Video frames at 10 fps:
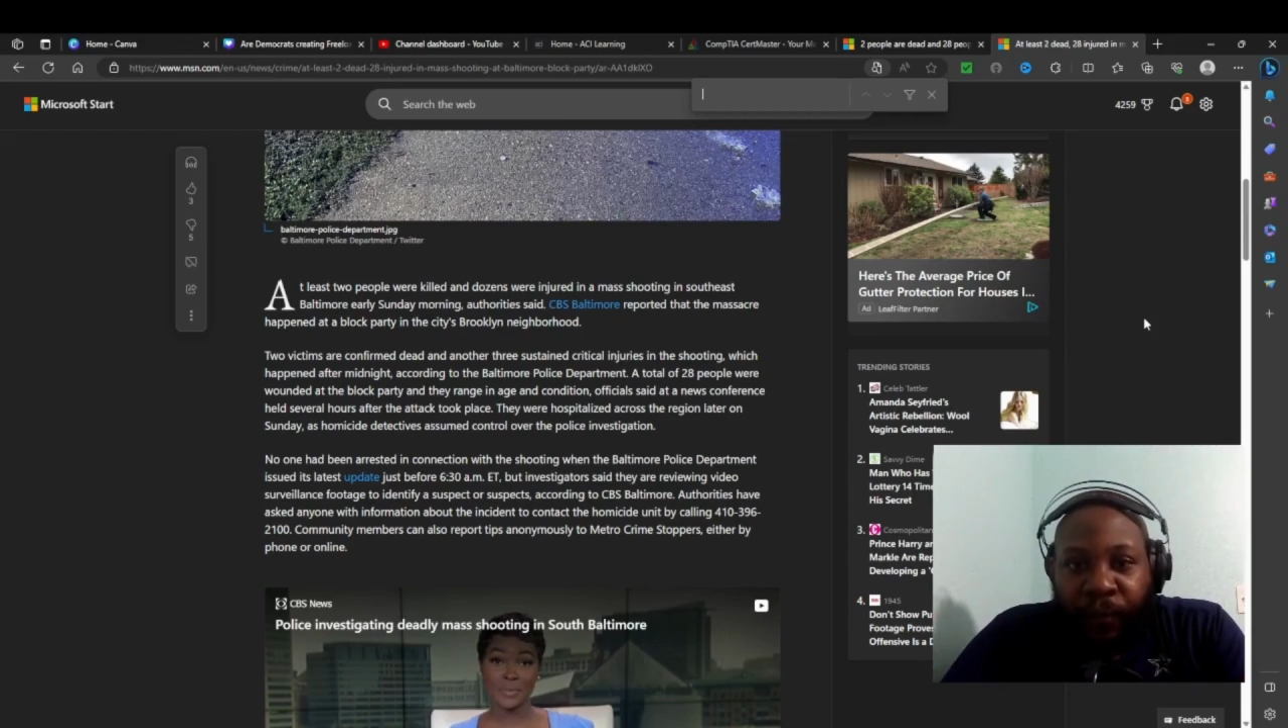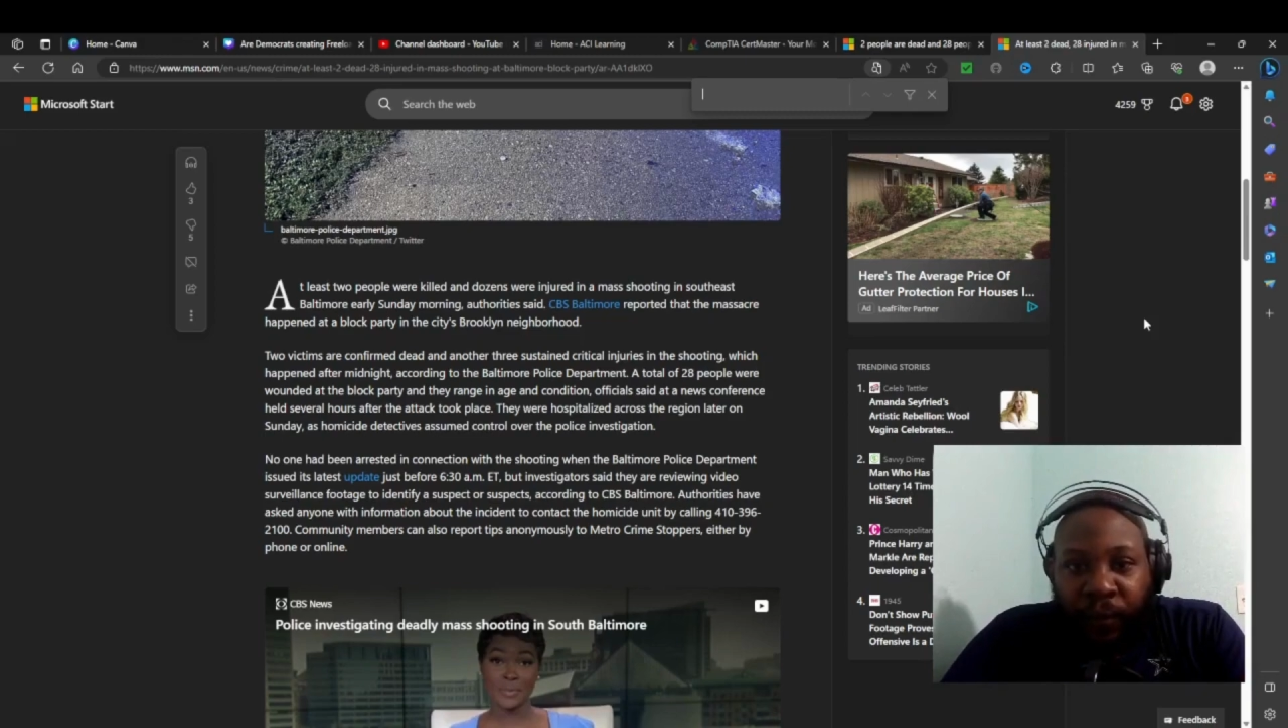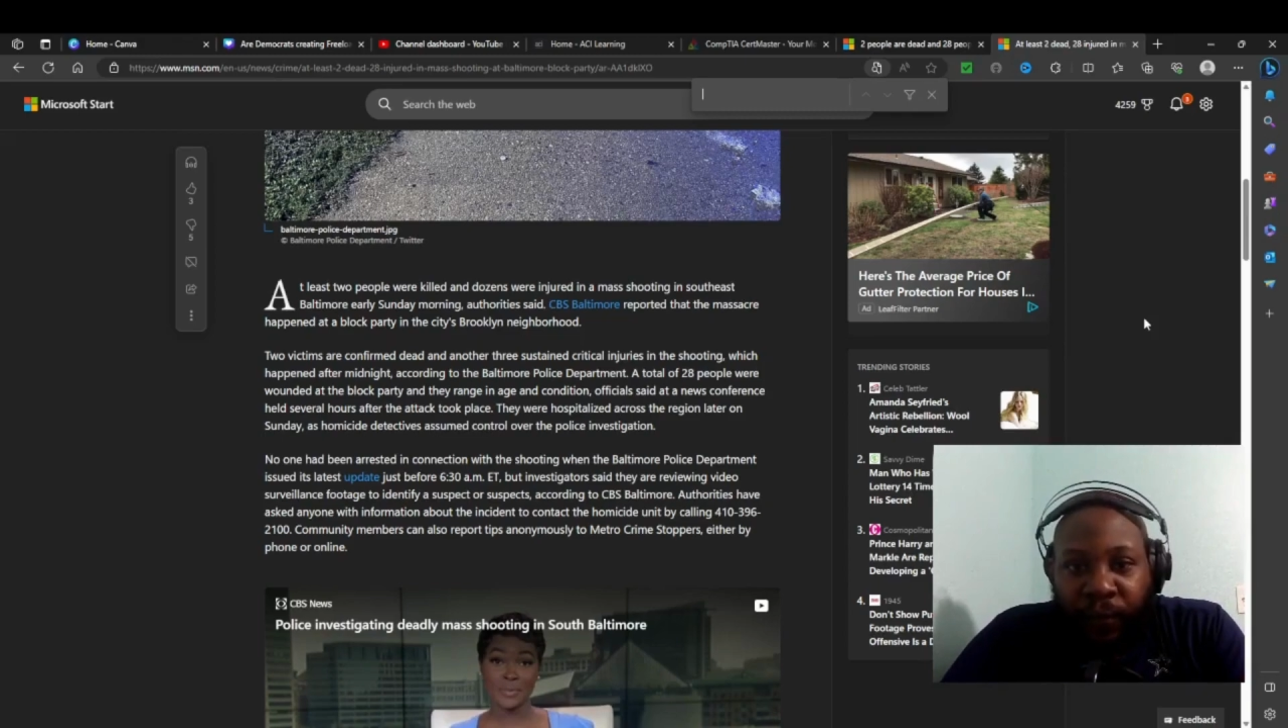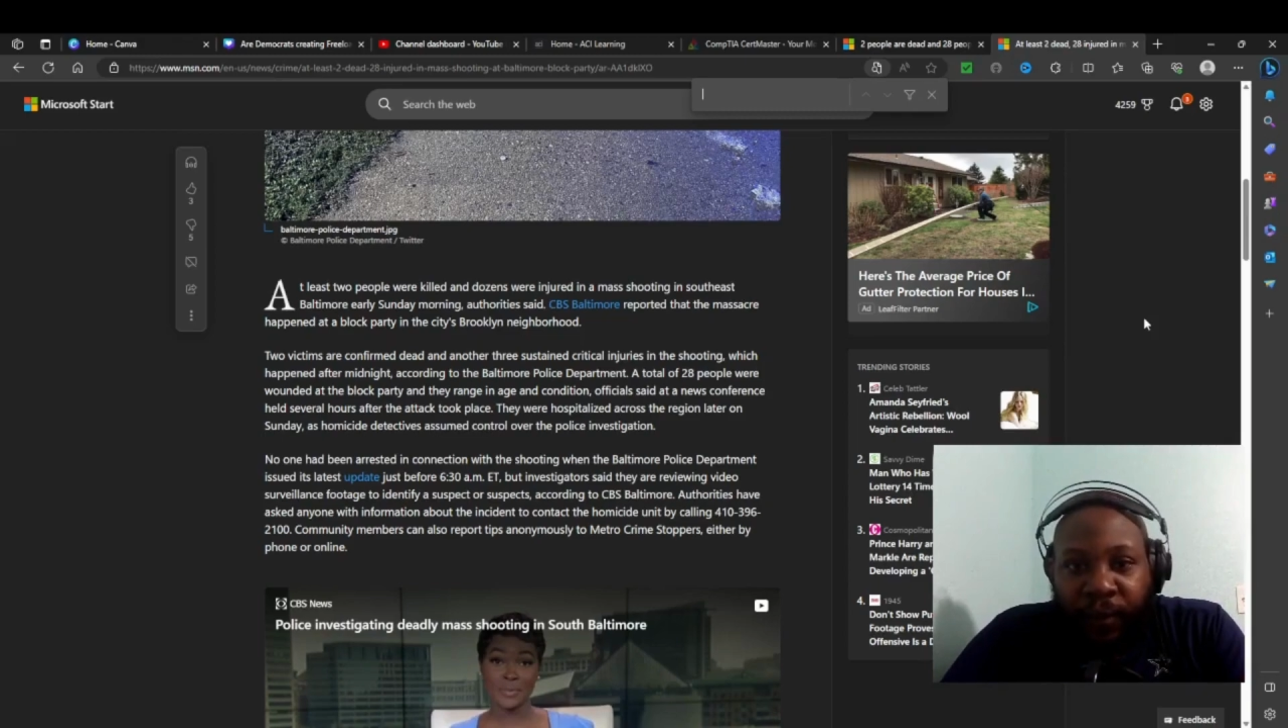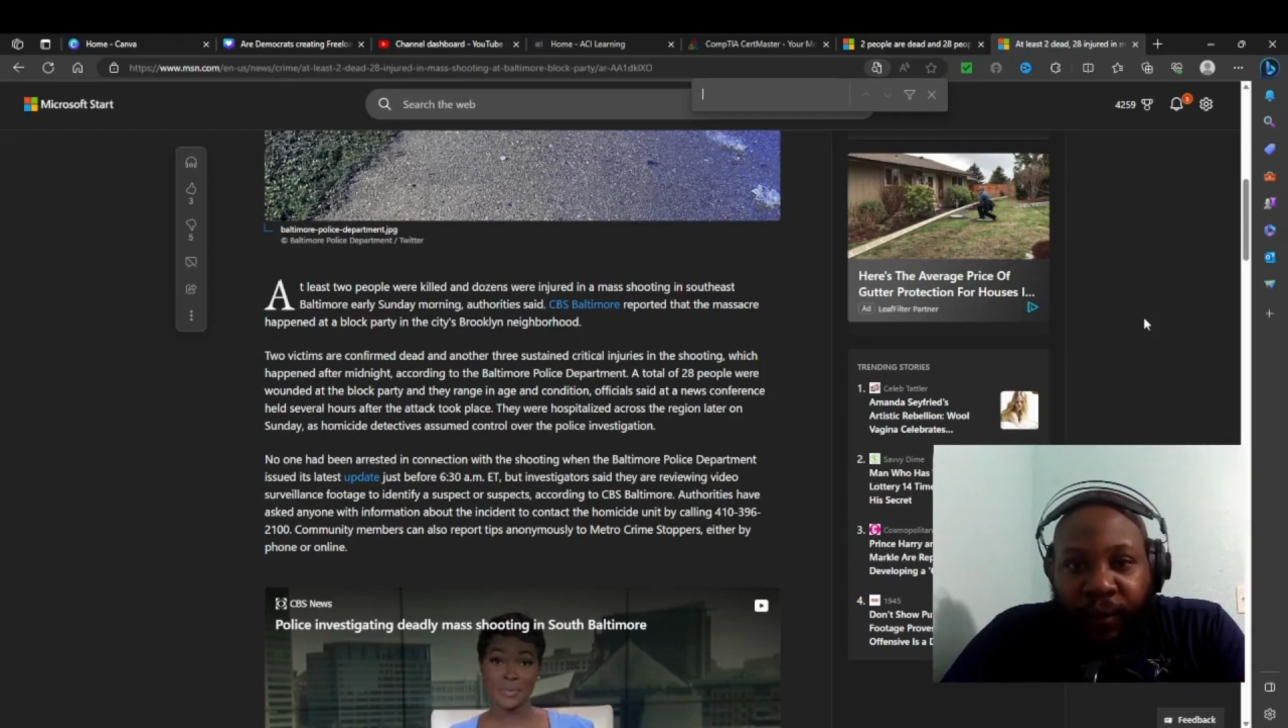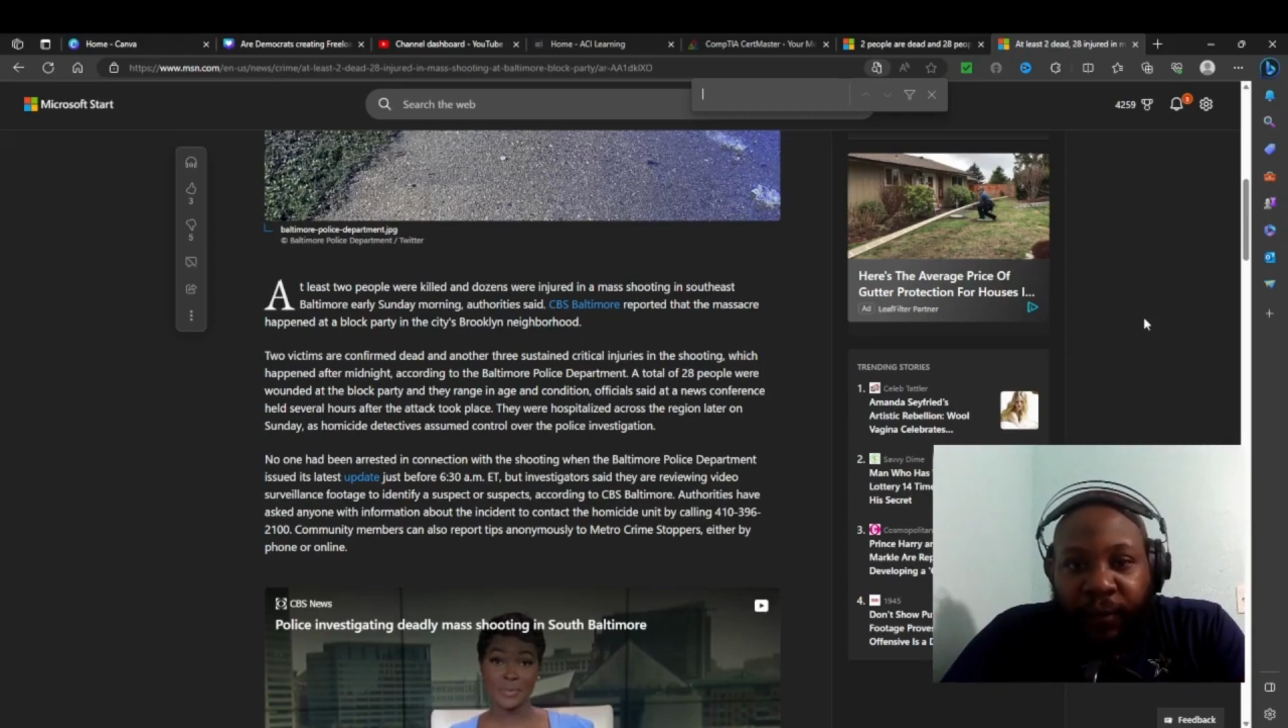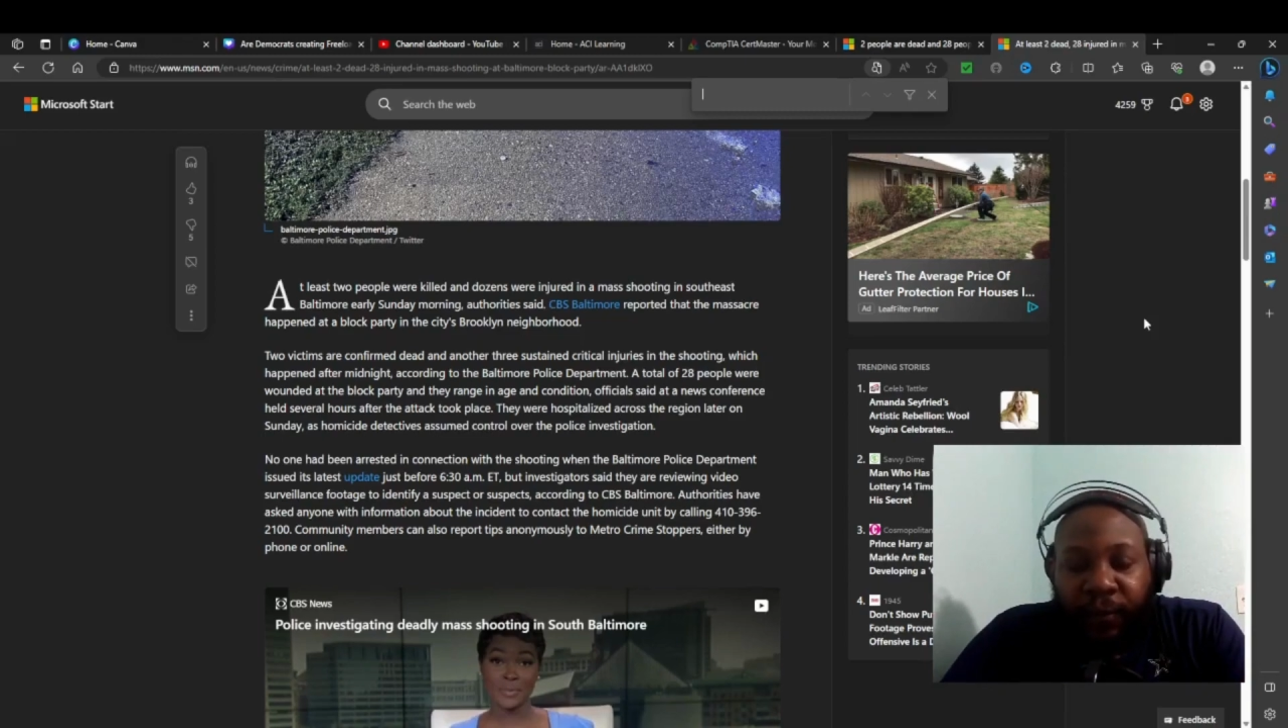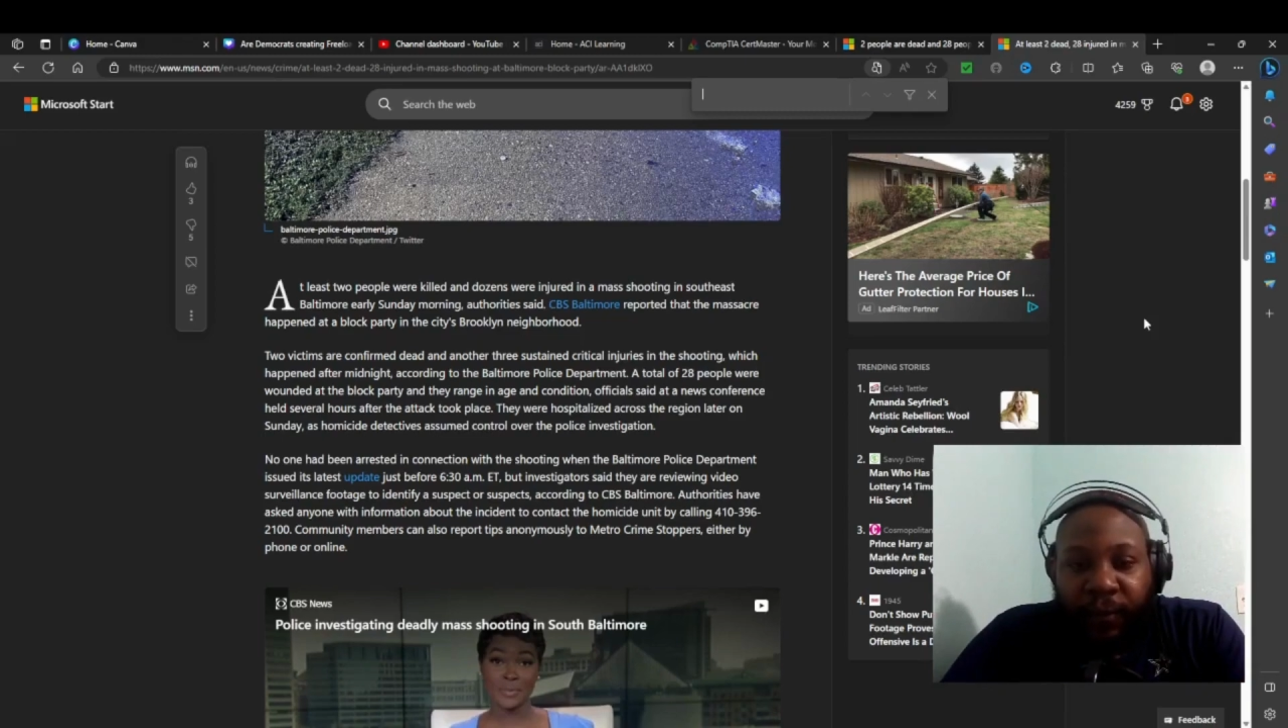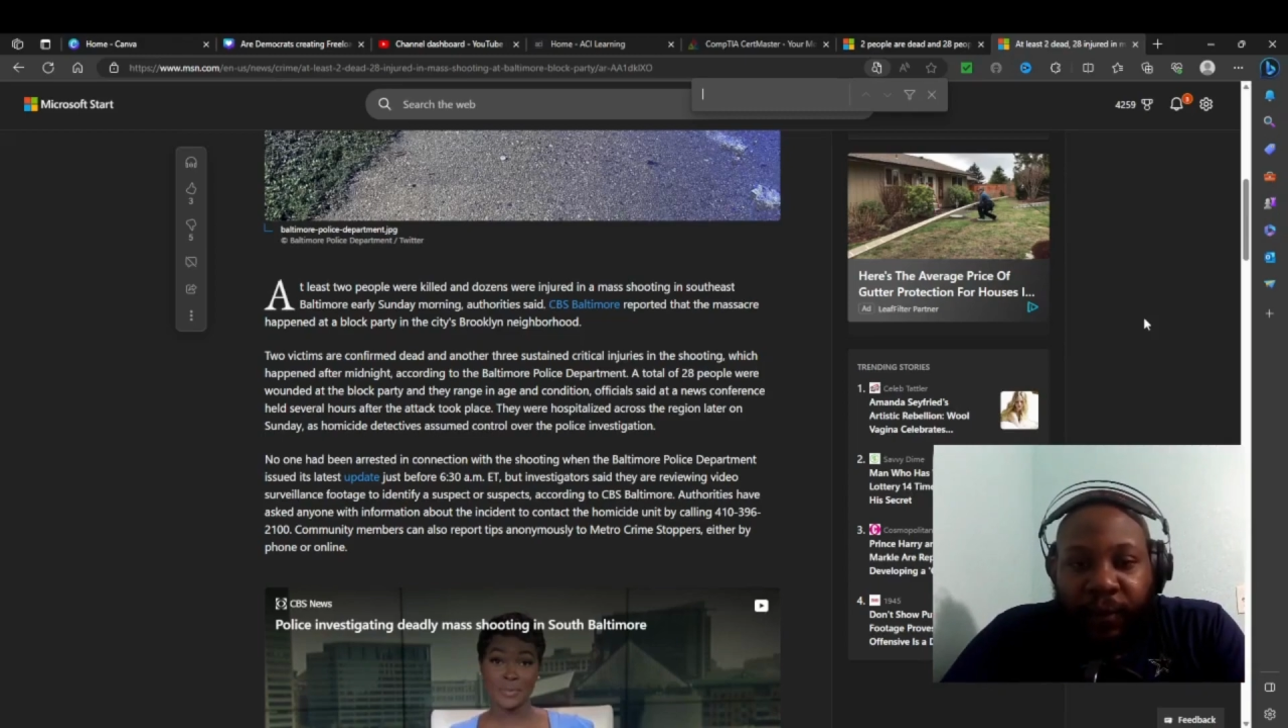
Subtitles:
going into